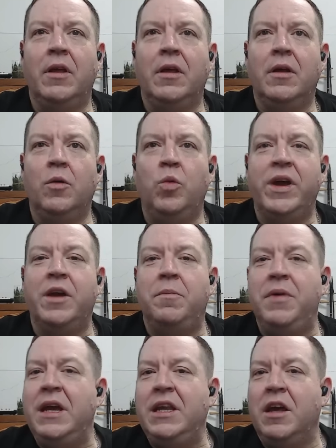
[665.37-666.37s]

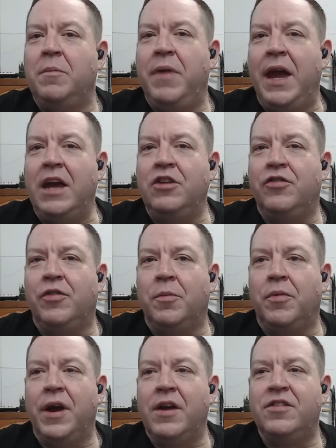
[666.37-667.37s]
Wikipedia page for
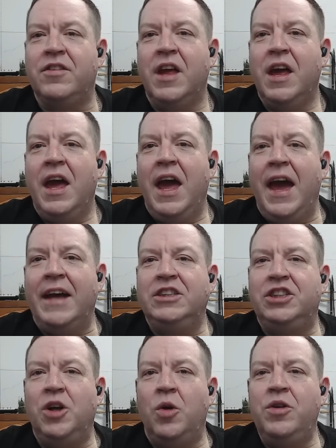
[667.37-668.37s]
BRICS and
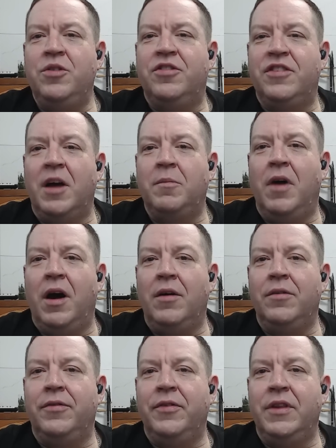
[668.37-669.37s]
show you some
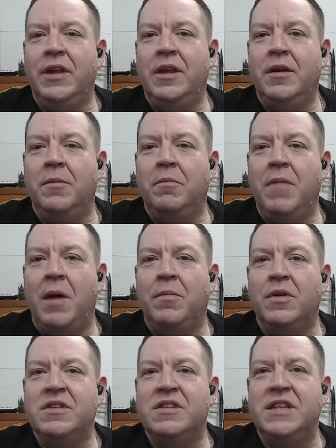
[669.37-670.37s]
of the member
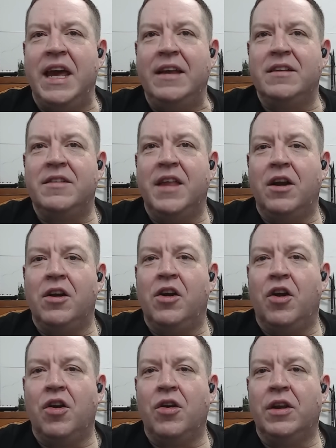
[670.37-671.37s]
states that are
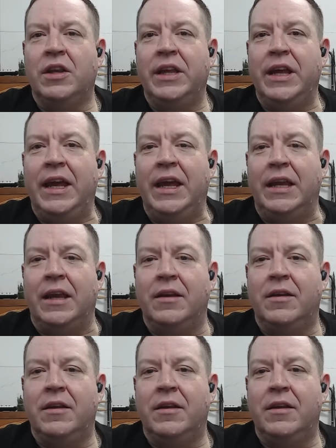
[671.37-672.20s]
currently in it.